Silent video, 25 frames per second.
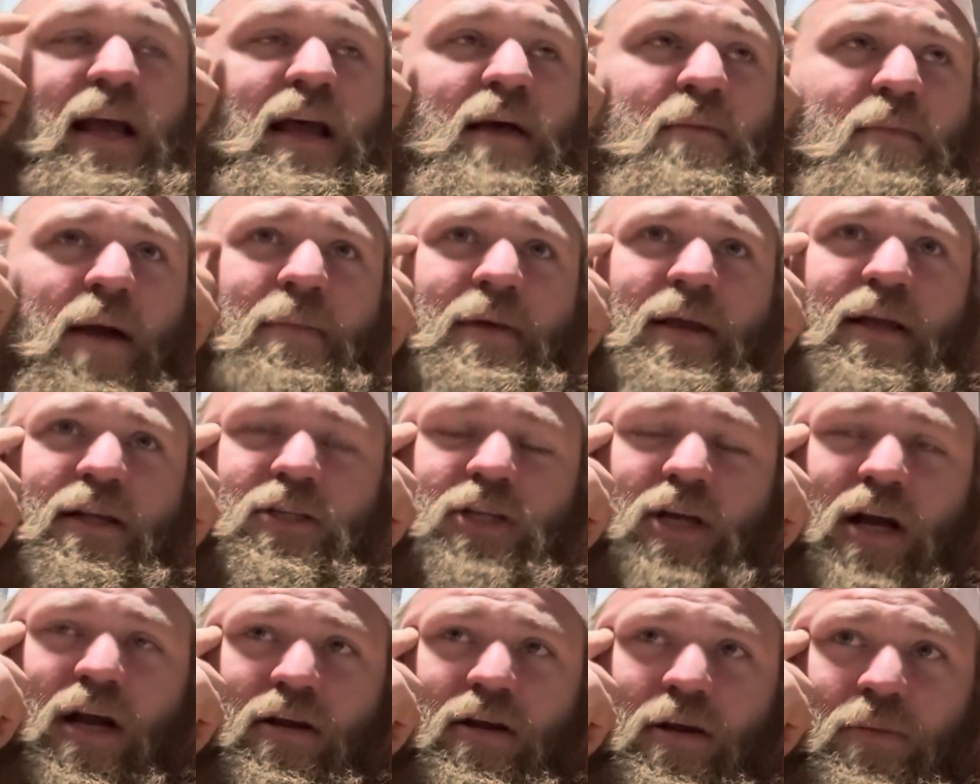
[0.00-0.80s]
Might be a
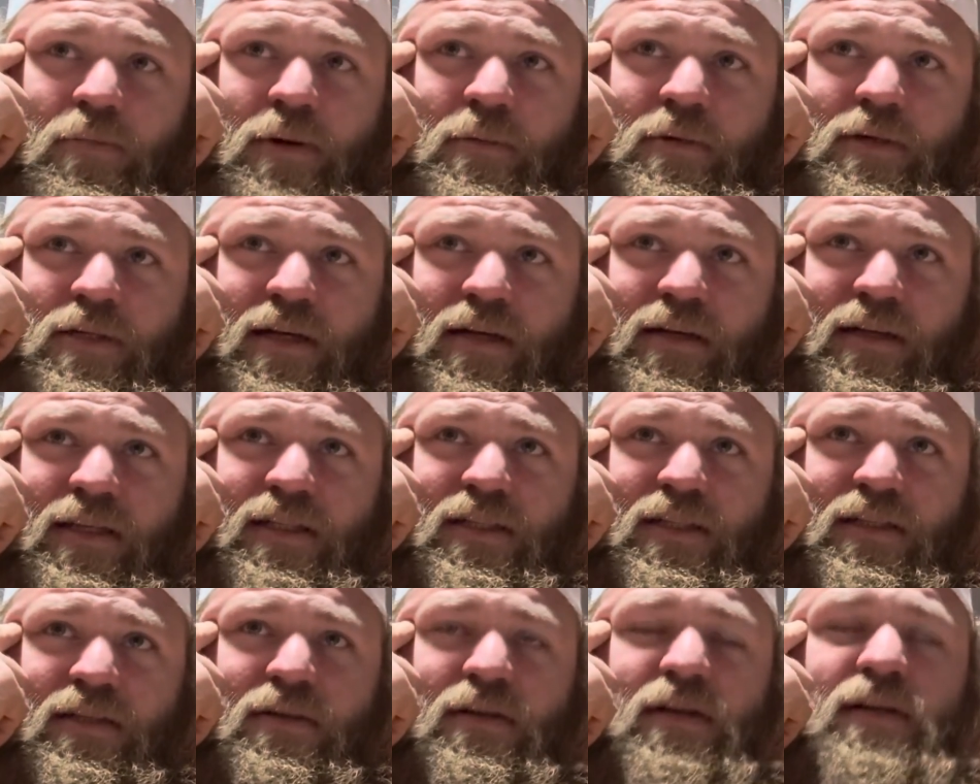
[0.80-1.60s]
Chaka Primotalii,
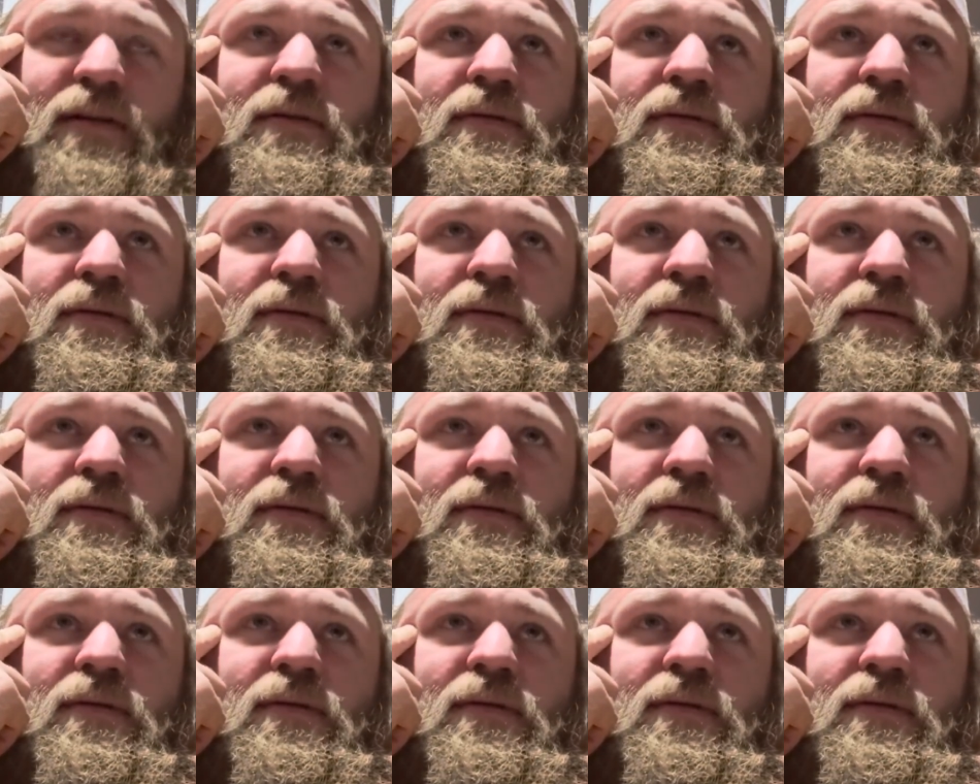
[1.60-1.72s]
too.